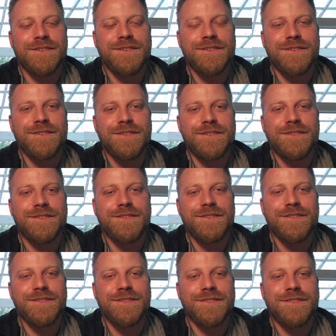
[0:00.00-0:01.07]

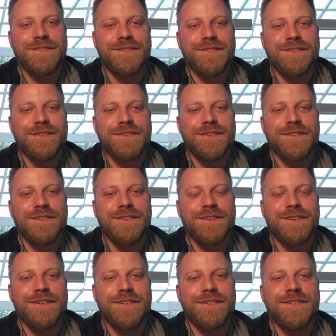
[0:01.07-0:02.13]

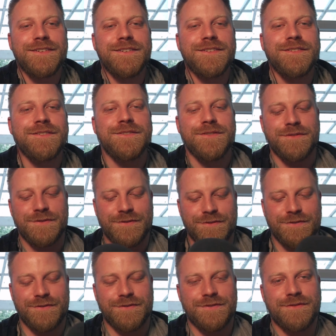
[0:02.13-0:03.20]

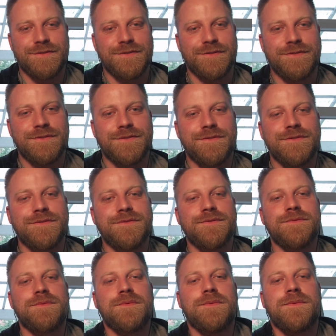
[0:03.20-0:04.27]

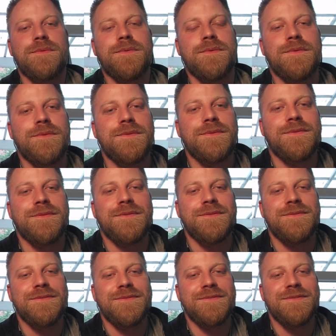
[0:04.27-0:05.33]

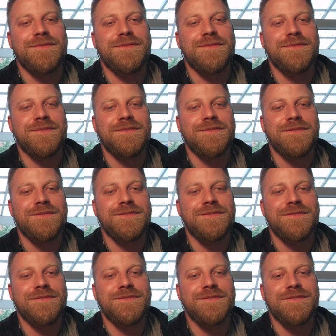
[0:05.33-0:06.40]

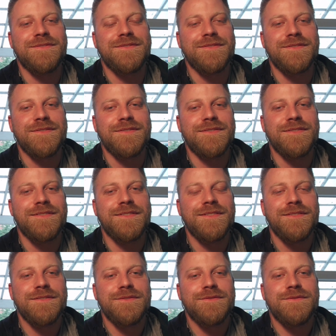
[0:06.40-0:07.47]

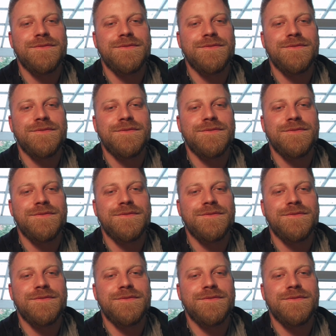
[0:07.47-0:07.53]
The person shown says nothing.